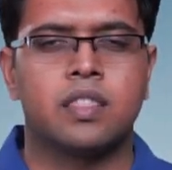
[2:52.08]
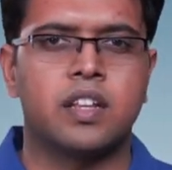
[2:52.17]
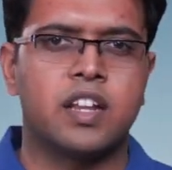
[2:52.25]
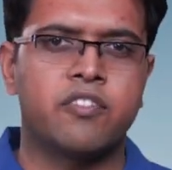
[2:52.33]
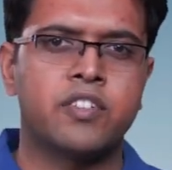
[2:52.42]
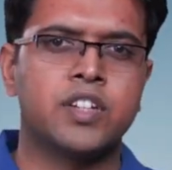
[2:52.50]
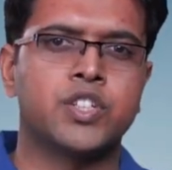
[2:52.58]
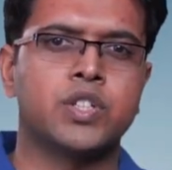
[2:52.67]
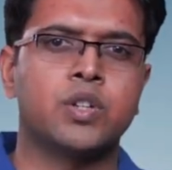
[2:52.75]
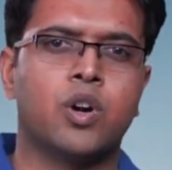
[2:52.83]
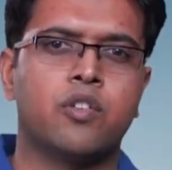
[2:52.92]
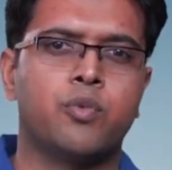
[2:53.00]
The
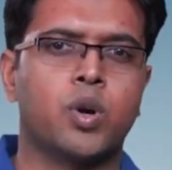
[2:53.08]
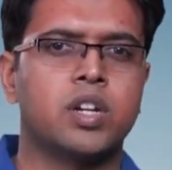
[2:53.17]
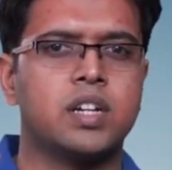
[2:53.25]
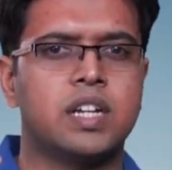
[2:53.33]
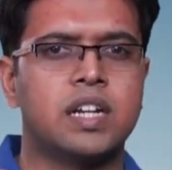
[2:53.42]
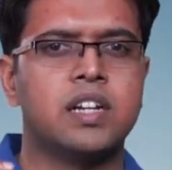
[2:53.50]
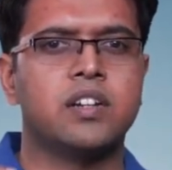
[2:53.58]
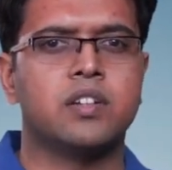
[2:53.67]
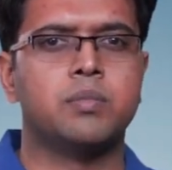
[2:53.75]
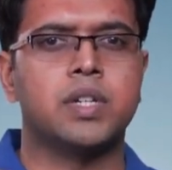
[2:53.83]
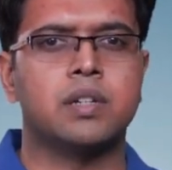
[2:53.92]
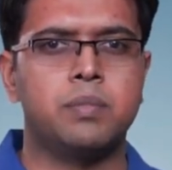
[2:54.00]
definition of what a done
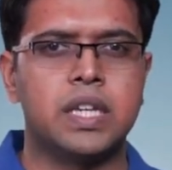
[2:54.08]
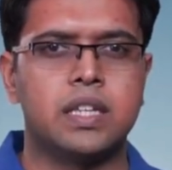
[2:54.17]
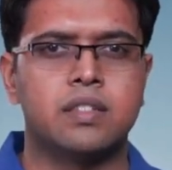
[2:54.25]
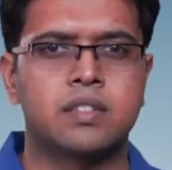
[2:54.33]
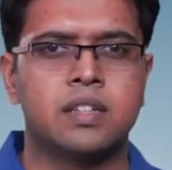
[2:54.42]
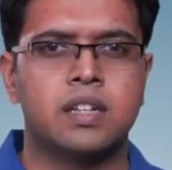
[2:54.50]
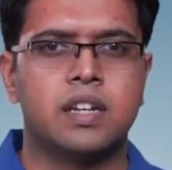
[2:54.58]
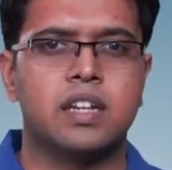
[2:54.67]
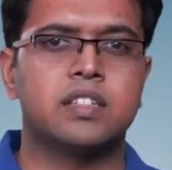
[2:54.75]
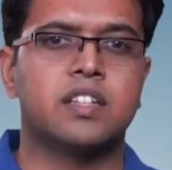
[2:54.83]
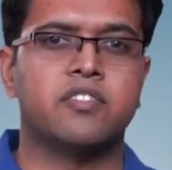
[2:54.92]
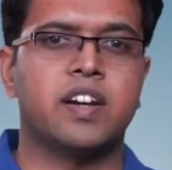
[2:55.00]
increment means
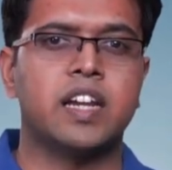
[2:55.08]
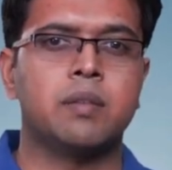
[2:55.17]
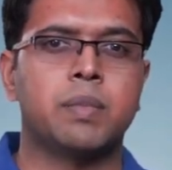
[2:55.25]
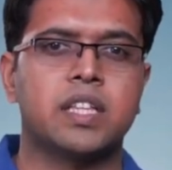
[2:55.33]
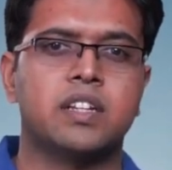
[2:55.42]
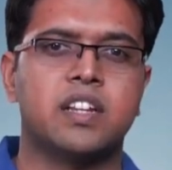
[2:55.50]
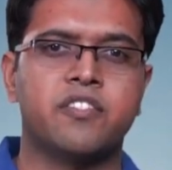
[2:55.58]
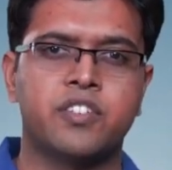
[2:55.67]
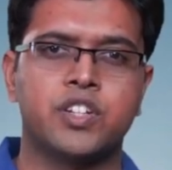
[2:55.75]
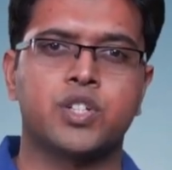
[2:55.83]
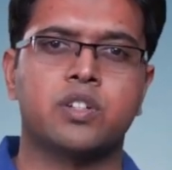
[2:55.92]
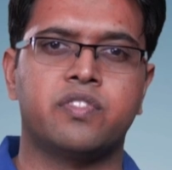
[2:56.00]
is defined by the
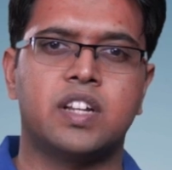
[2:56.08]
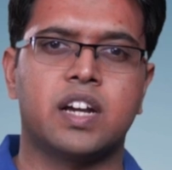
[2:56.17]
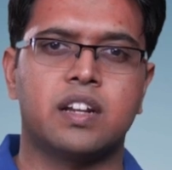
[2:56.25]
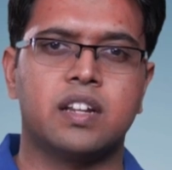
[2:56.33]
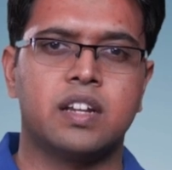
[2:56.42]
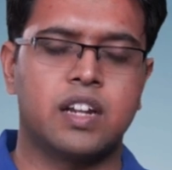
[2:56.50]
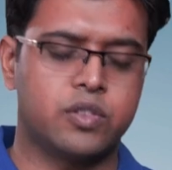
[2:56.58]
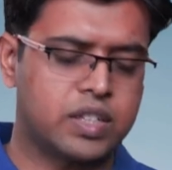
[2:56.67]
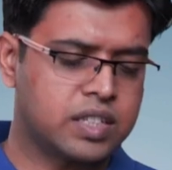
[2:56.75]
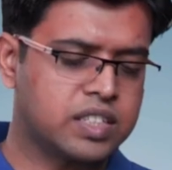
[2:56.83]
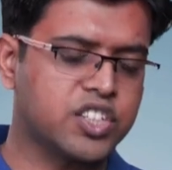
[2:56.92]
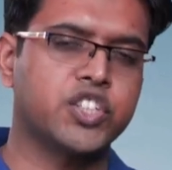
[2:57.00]
definition of done. Now,
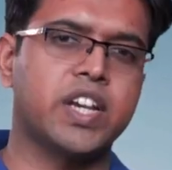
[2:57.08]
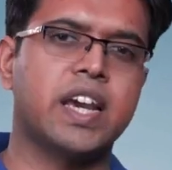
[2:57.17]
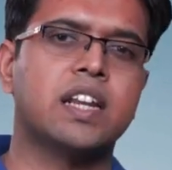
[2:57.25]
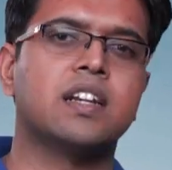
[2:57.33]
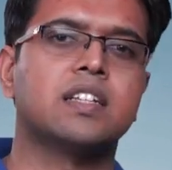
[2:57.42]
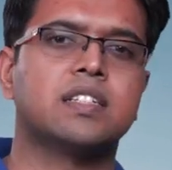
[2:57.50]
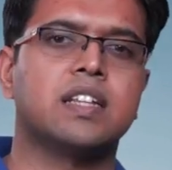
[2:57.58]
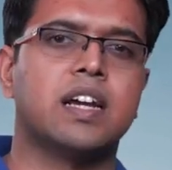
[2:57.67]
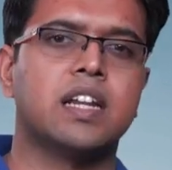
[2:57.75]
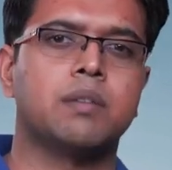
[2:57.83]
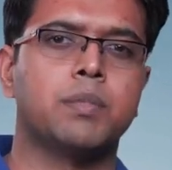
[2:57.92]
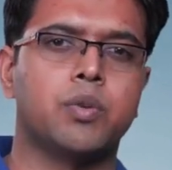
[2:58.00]
this is a shared
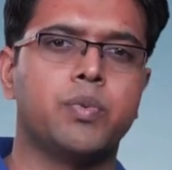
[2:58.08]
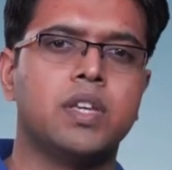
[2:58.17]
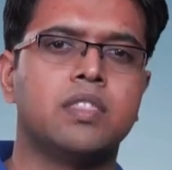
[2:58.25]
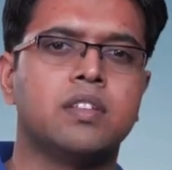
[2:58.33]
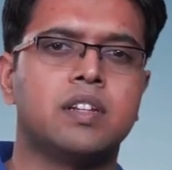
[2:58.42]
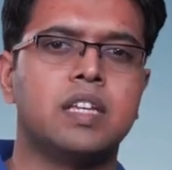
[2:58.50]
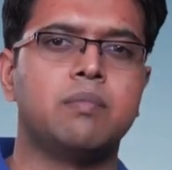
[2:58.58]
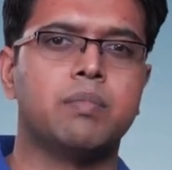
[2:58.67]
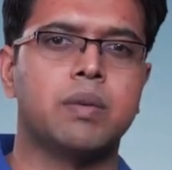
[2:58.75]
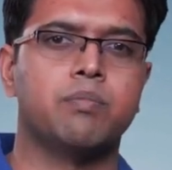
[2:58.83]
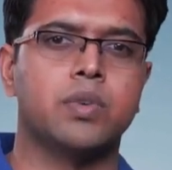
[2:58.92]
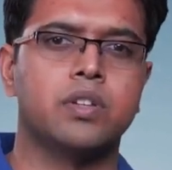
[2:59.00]
understanding between the team
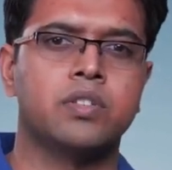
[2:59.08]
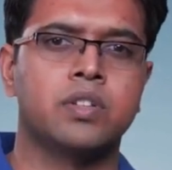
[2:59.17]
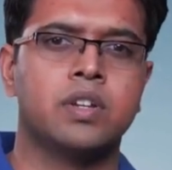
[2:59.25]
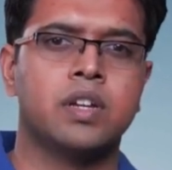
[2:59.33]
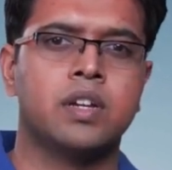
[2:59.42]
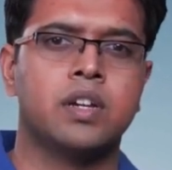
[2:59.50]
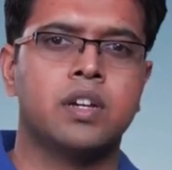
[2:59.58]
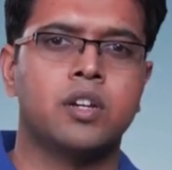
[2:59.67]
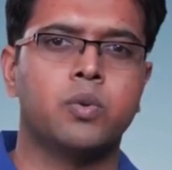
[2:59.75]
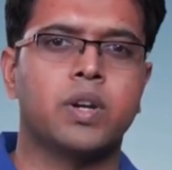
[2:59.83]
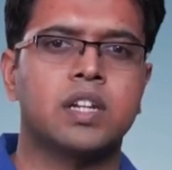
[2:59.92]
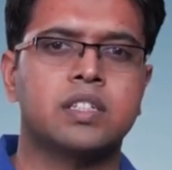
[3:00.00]
members
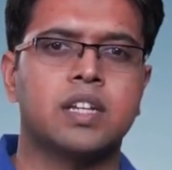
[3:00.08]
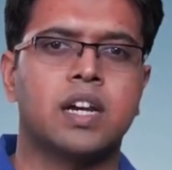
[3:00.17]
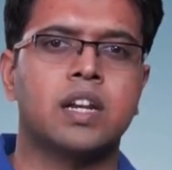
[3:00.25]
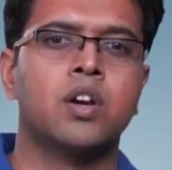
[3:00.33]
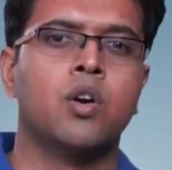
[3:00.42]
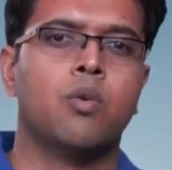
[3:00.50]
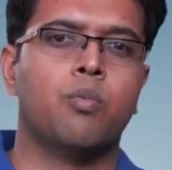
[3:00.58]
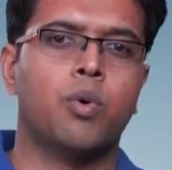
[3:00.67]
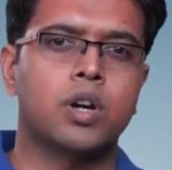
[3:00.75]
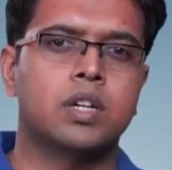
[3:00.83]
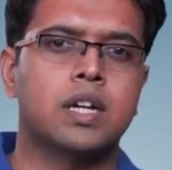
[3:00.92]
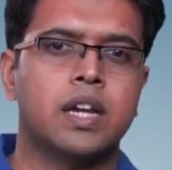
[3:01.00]
to understand what